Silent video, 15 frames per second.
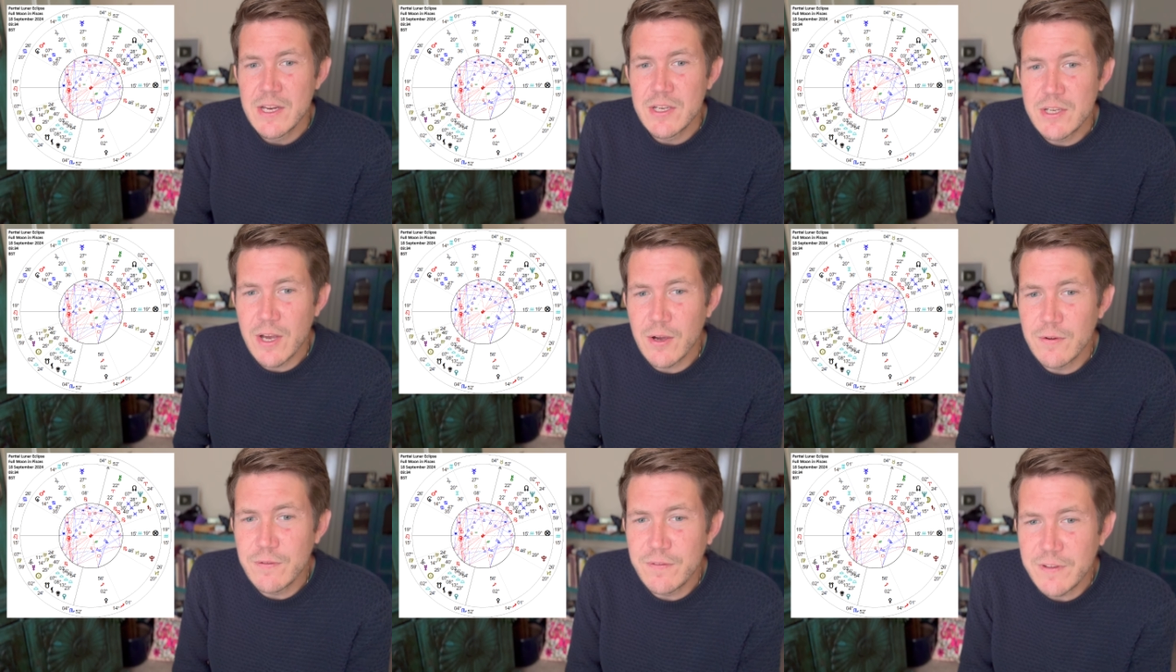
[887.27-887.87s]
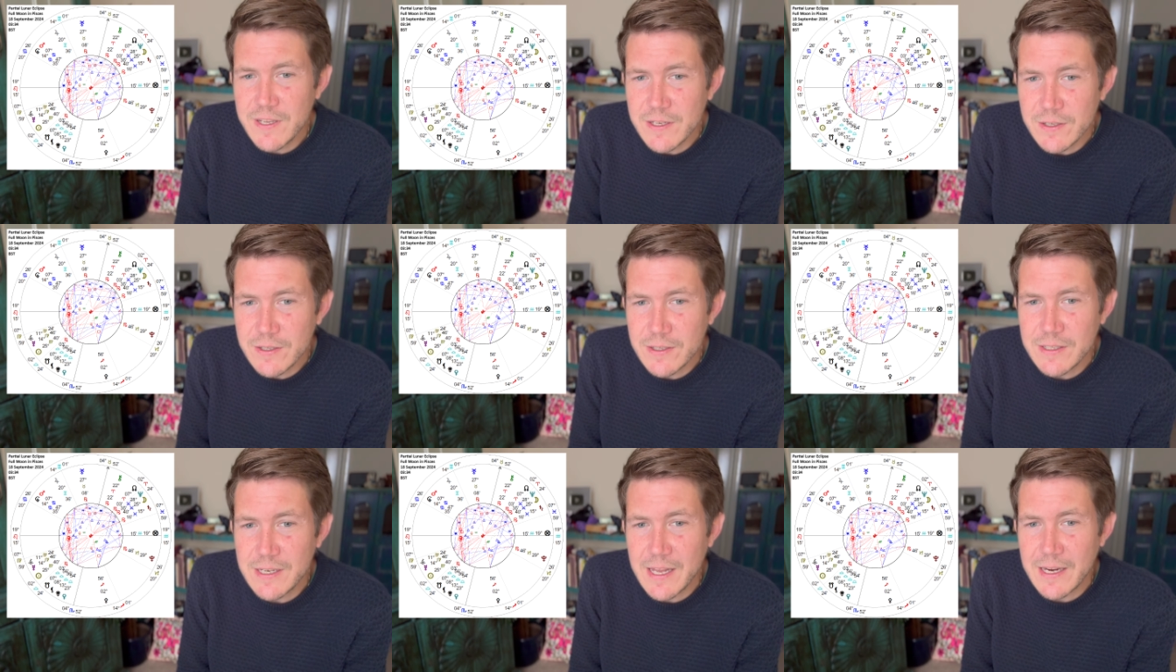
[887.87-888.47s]
Don't
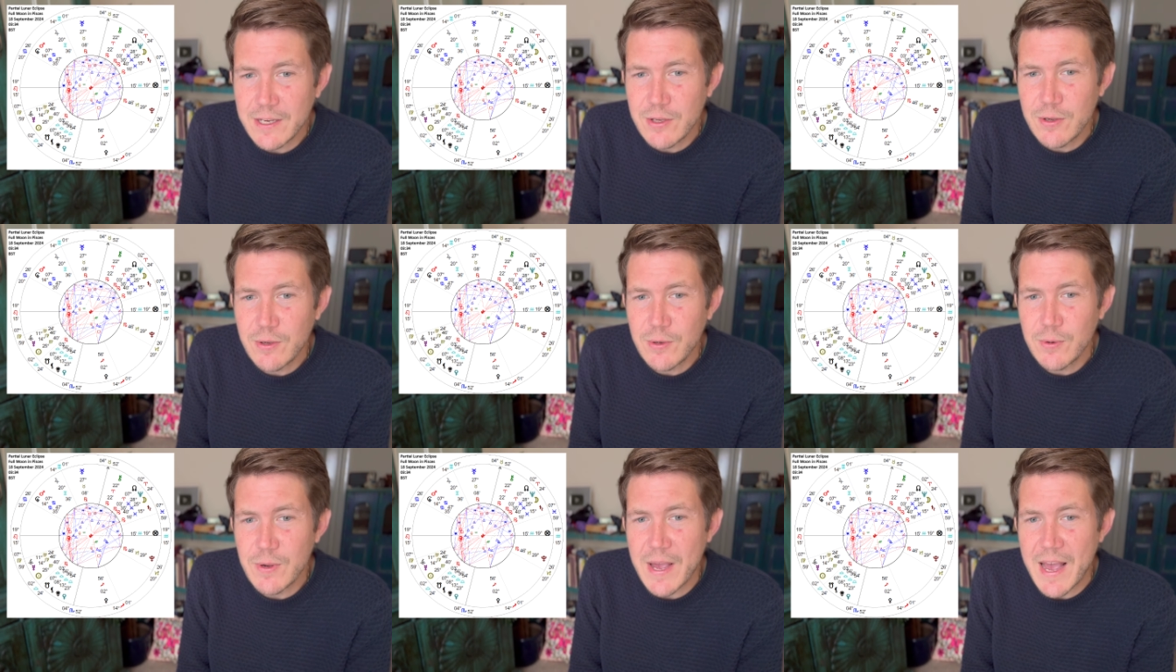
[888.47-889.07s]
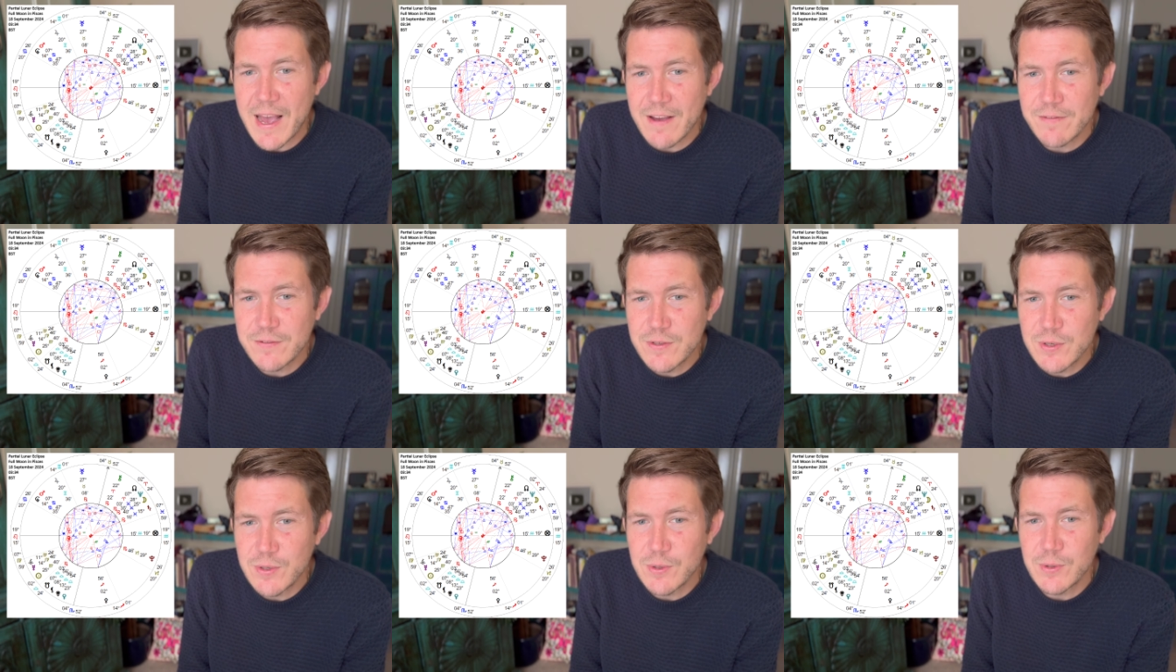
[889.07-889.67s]
feel like you have
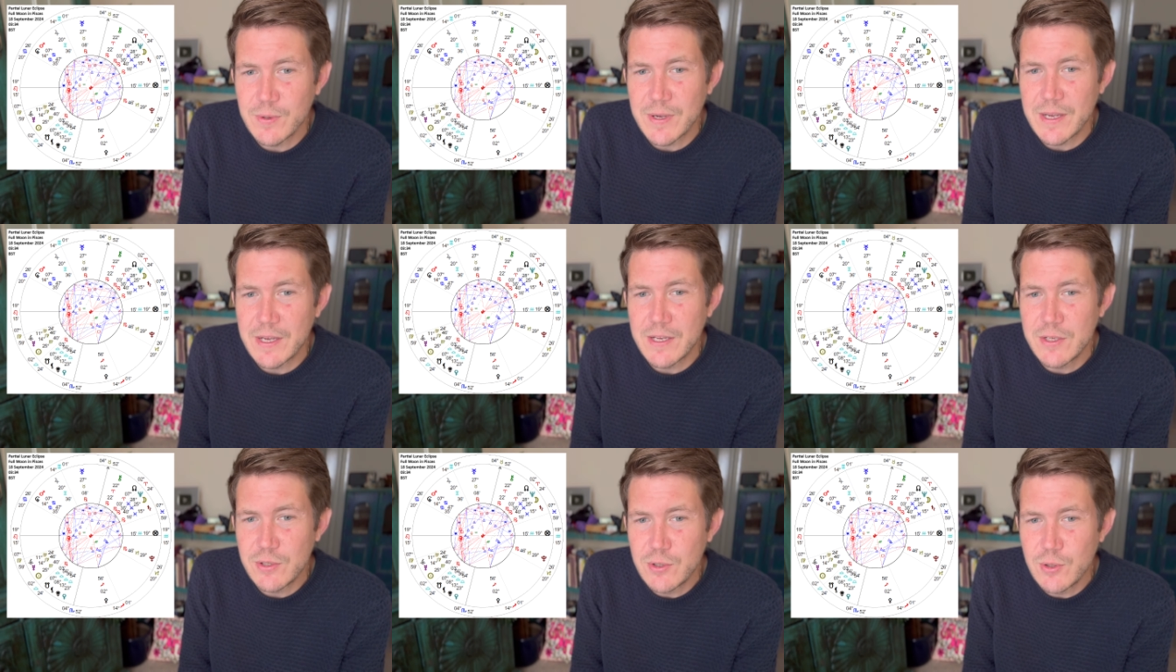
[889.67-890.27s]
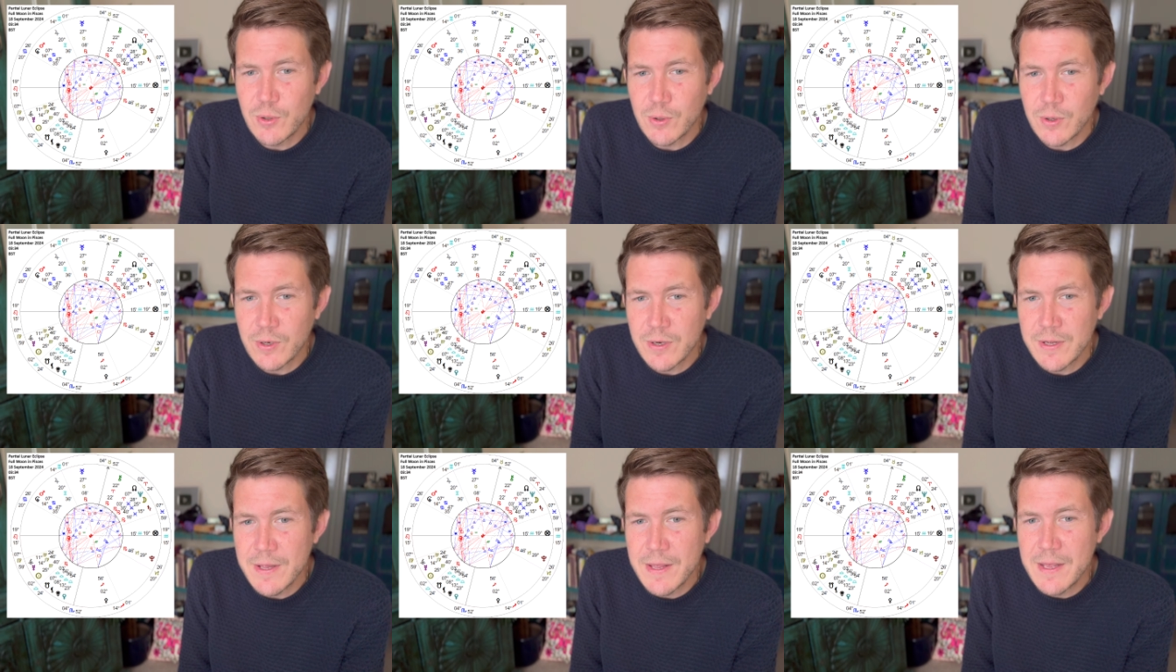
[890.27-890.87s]
to endure.